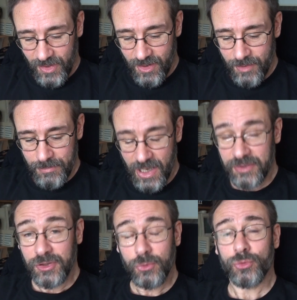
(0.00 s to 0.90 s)
A
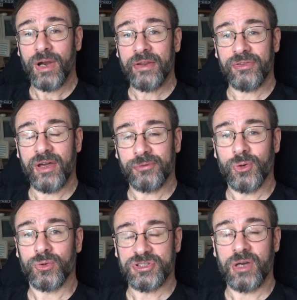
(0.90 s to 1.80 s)
new Grand Theft
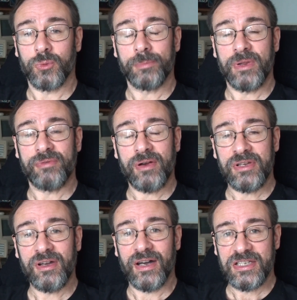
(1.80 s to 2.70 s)
Auto would be
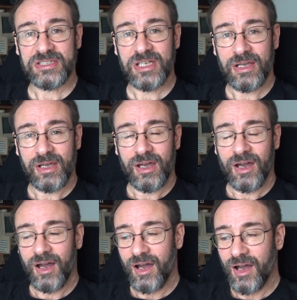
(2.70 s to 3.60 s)
very nice.
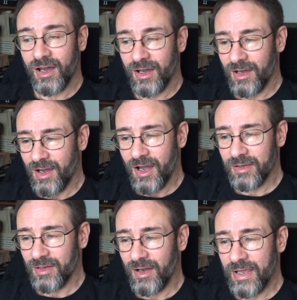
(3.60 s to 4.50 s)

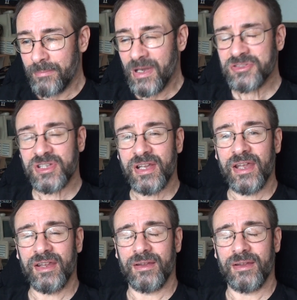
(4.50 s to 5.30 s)
I imagine that